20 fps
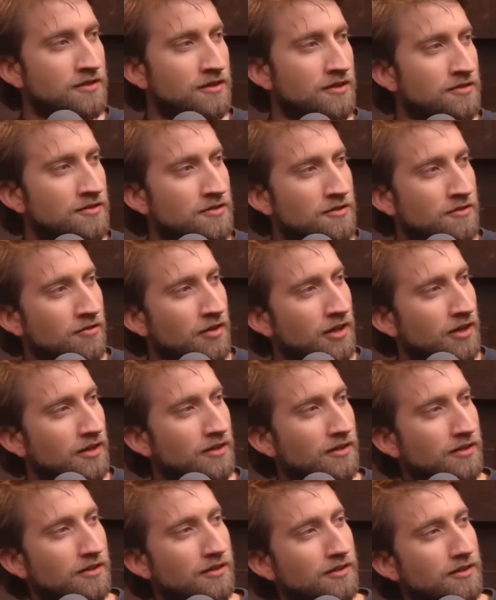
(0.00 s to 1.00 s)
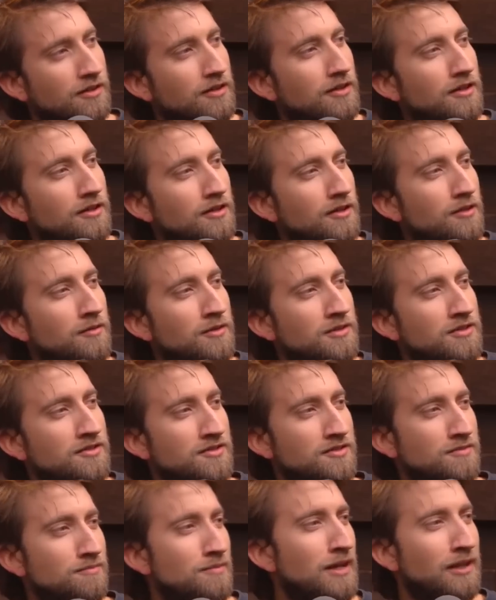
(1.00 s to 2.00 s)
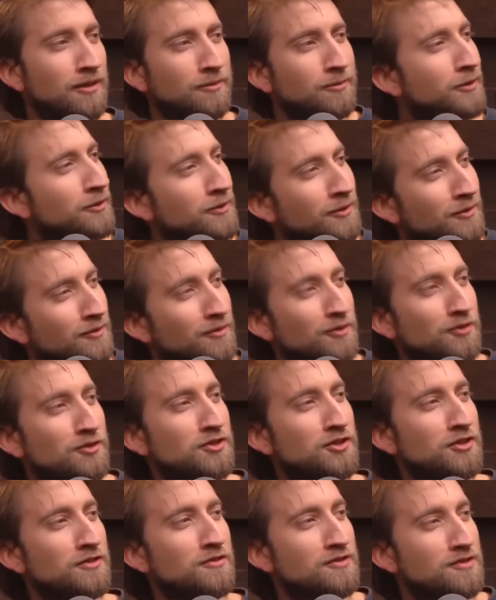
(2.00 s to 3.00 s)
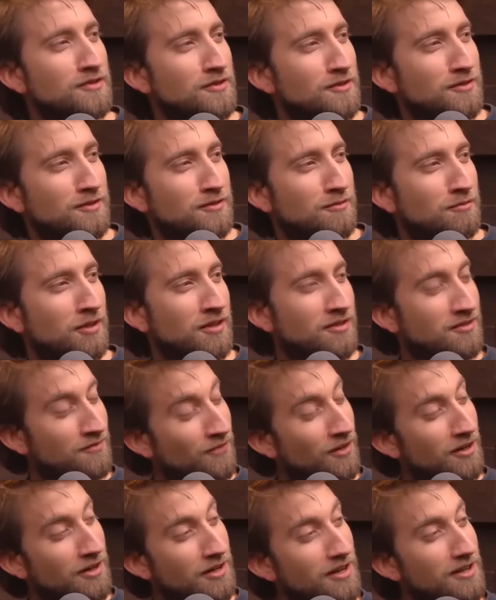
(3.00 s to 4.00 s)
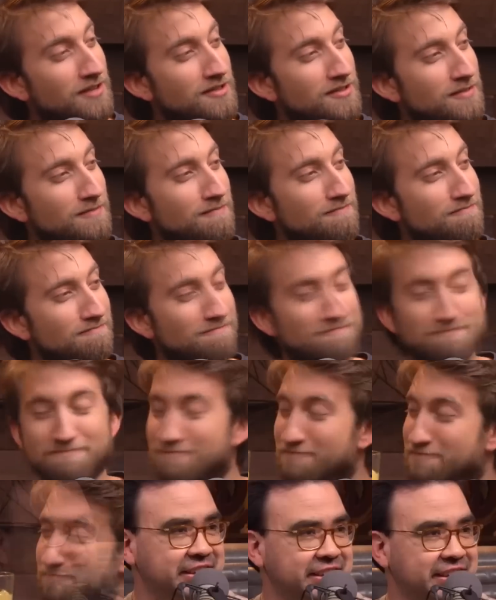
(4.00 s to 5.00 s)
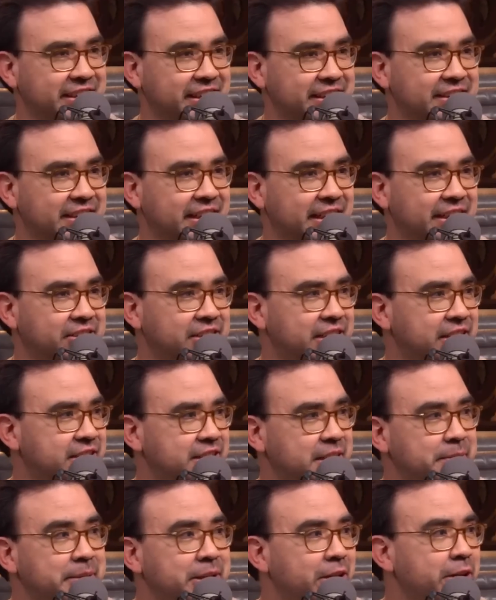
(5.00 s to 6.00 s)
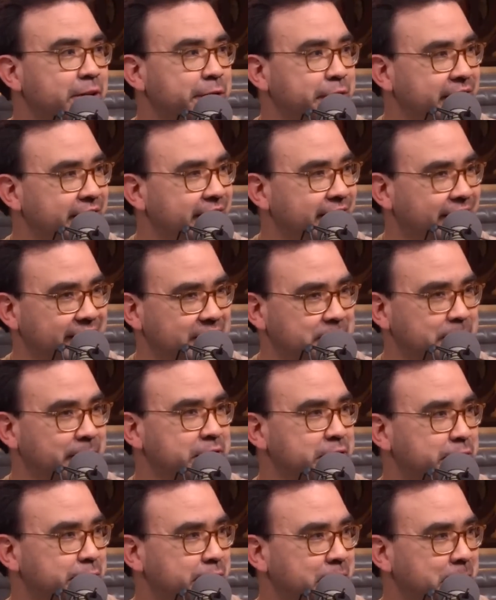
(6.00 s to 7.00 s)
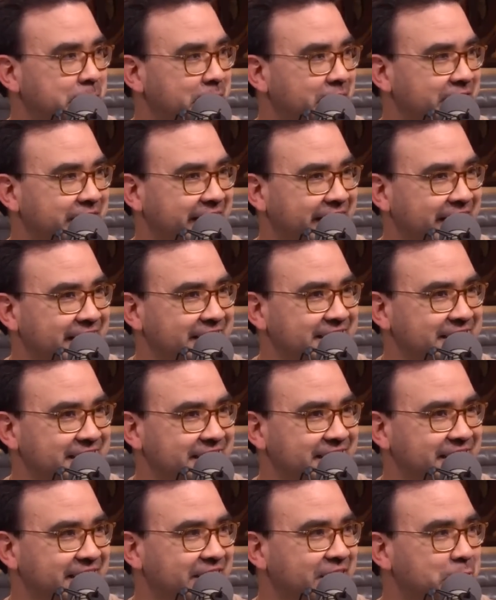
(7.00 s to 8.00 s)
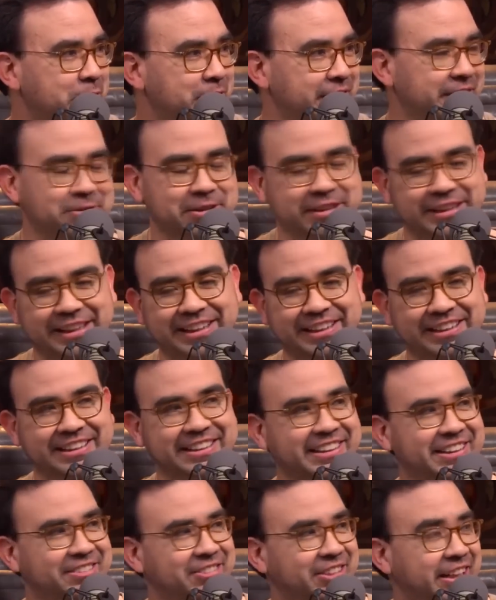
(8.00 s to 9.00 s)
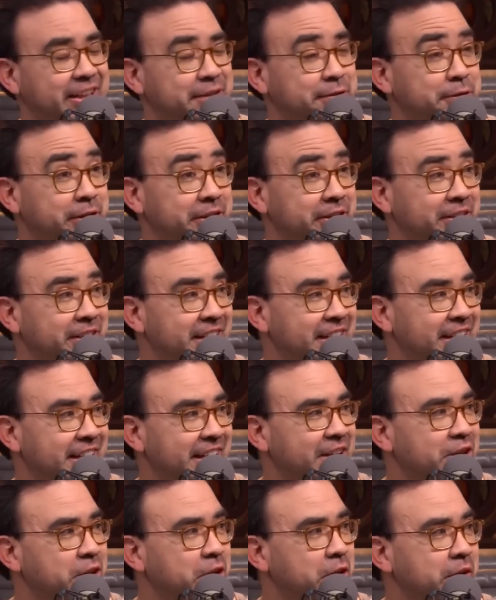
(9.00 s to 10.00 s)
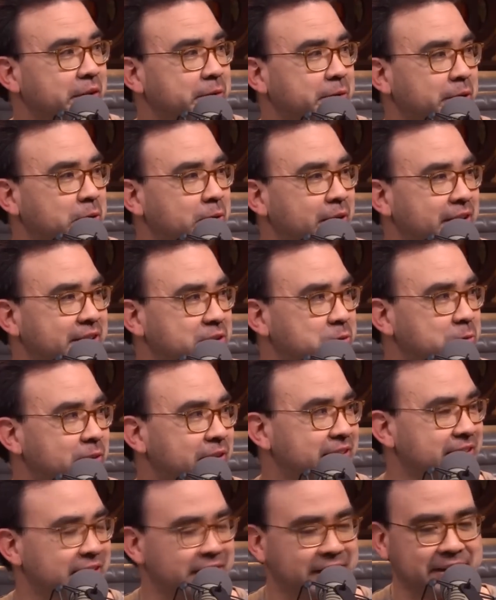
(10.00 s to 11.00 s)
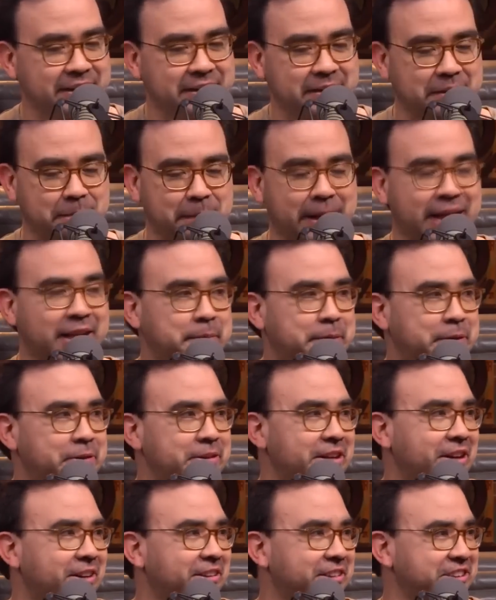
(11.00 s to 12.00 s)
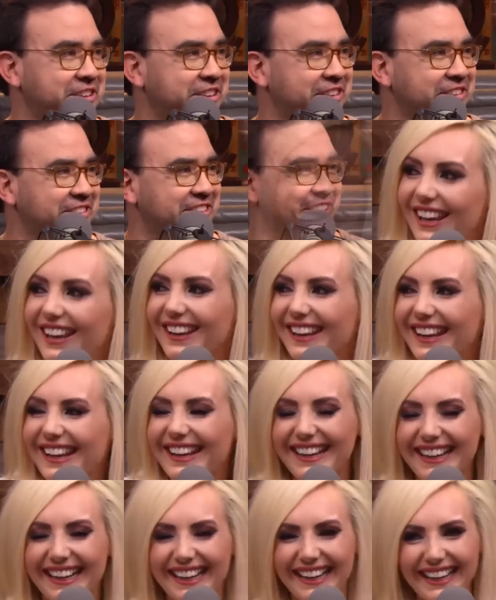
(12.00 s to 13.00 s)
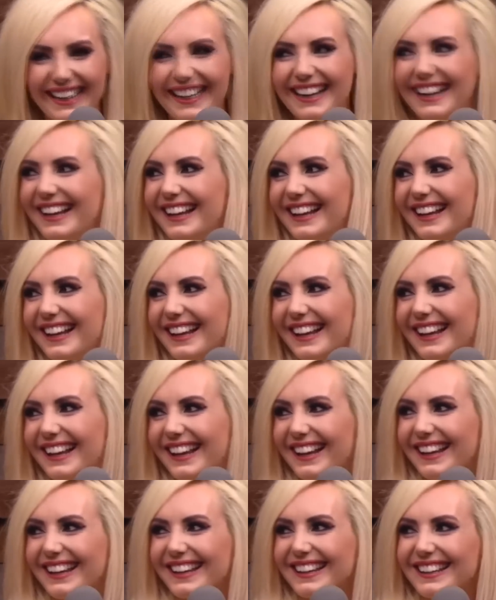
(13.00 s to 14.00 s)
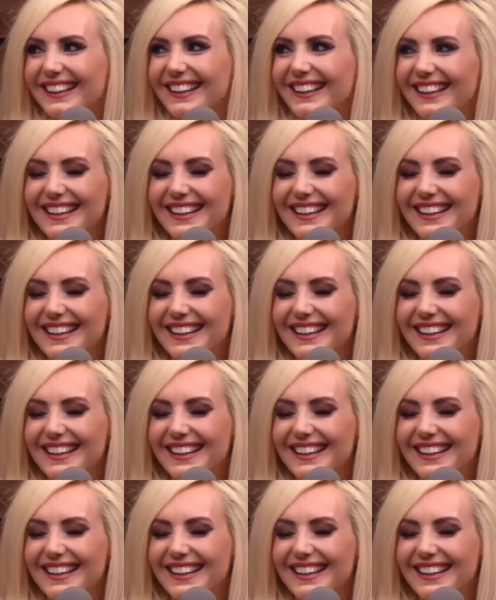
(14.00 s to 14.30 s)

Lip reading: this new drink, which is just Malibu and juice. But it's very nice. I was emailing Jessica last night. I was like, just let me know if you need anything special for the podcast. We'll get it. We'll get it for you. And her only request was Malibu and orange juice. She said she wanted to live that island life.